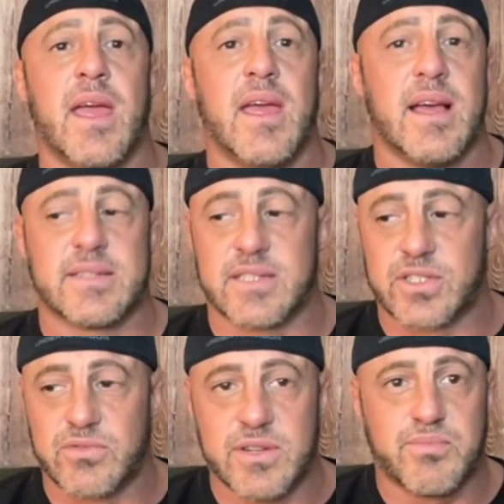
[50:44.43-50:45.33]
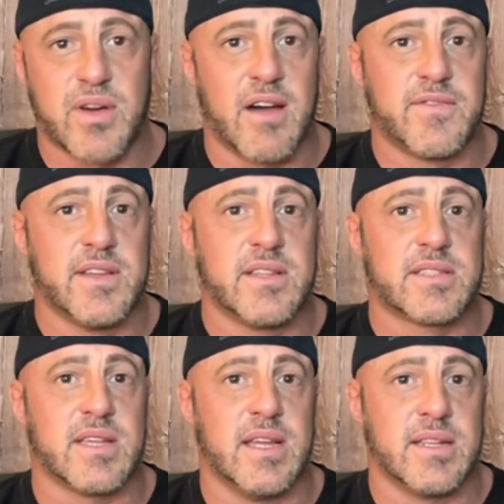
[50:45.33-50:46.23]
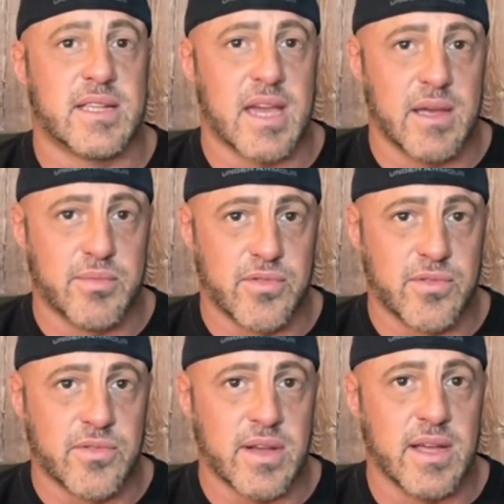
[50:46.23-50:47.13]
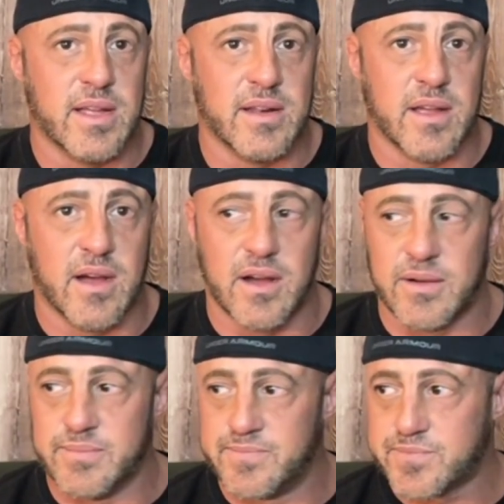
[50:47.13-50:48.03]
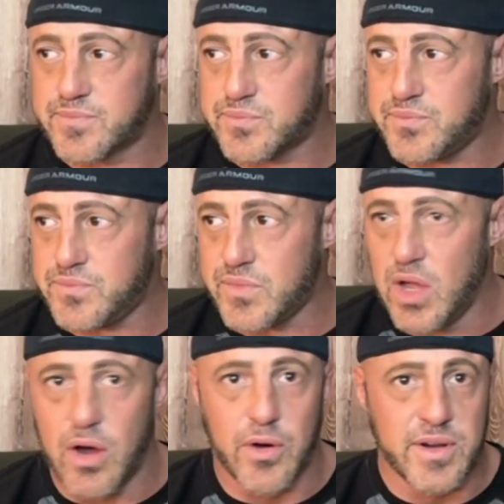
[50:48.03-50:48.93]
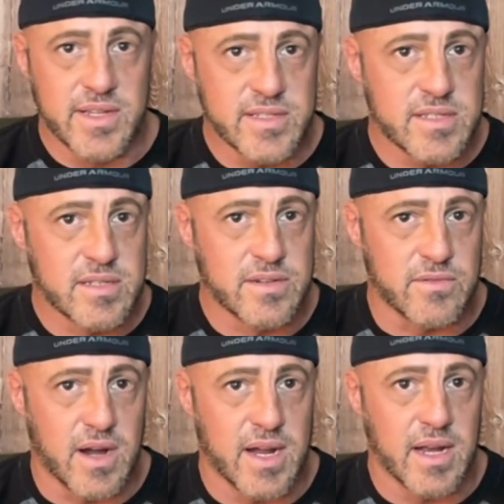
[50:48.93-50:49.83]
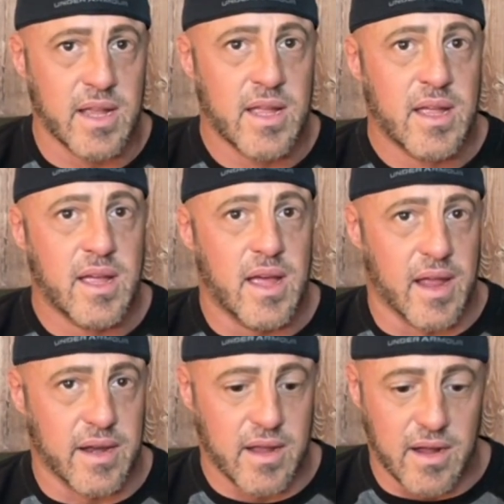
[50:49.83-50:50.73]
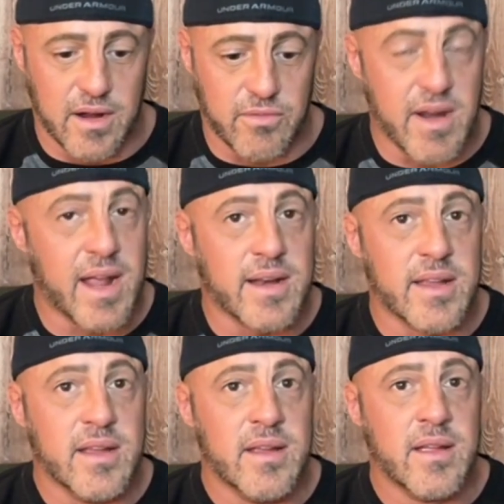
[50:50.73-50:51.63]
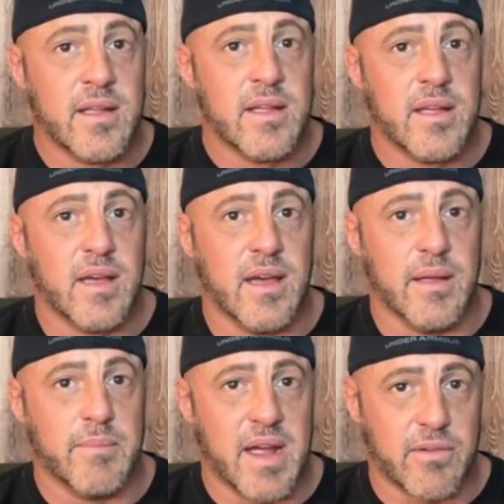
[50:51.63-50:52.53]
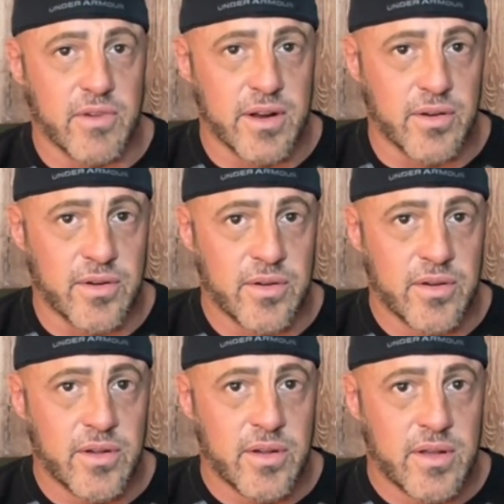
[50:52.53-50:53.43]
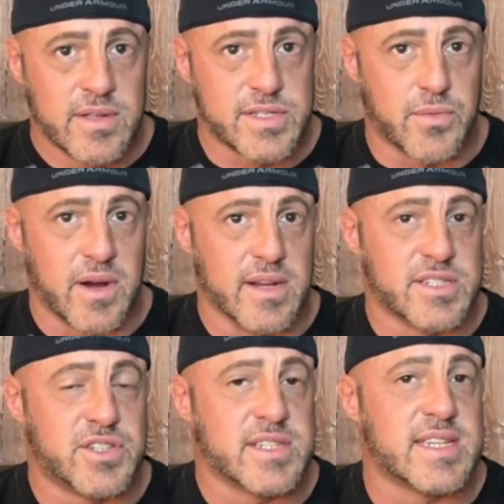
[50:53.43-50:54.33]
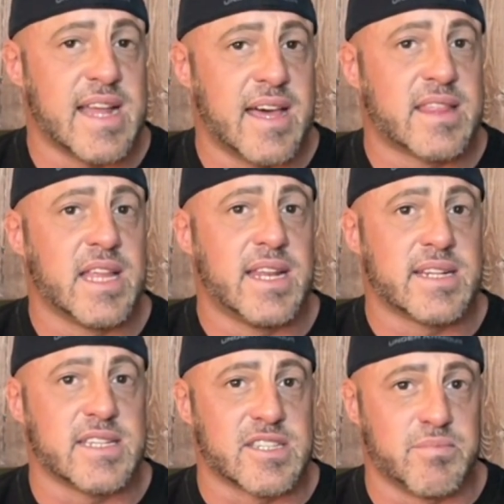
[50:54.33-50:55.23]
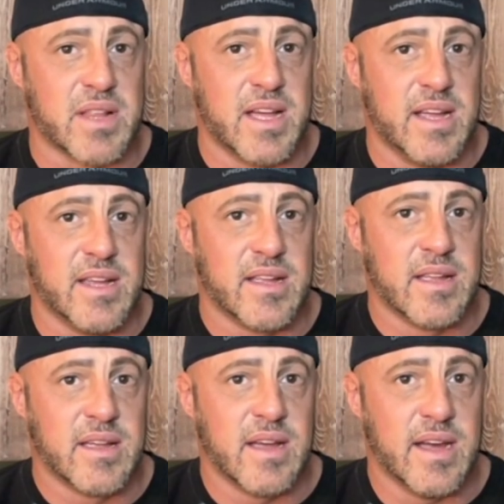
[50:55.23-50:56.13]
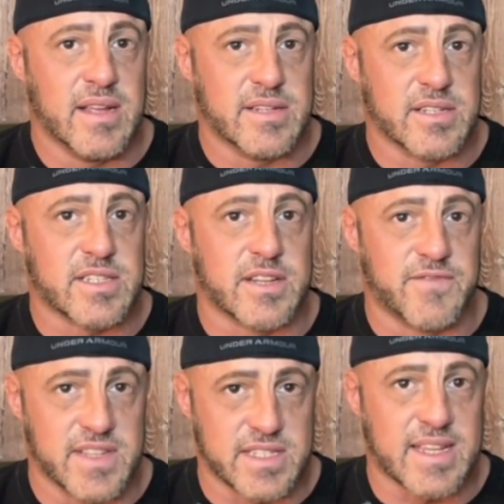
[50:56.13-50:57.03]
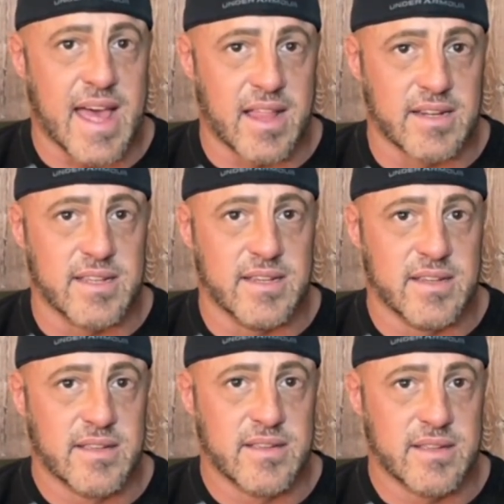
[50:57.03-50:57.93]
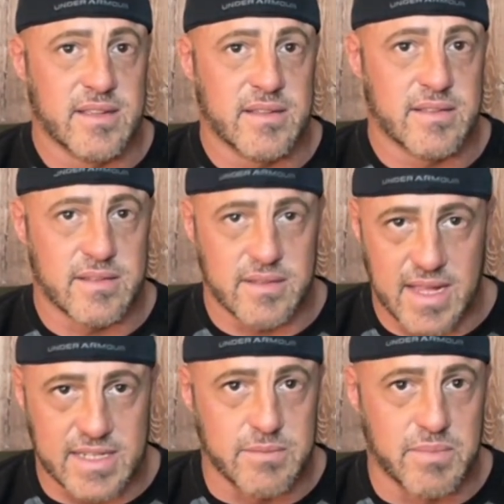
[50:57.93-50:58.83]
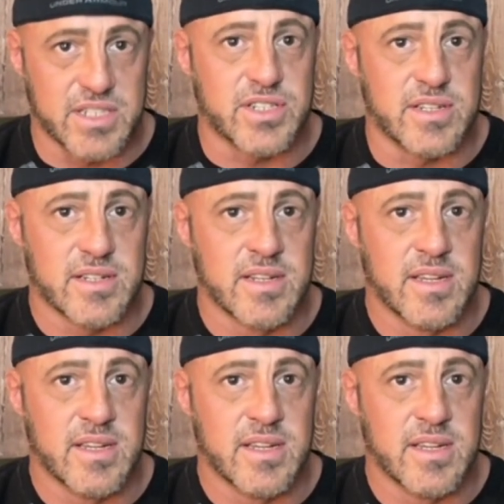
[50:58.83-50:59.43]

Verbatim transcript: as the Street Profits and Gable and um, Otis, right? And uh, Randy and Matt Riddle. So where it's just an athletic display and just a physicality exhibition,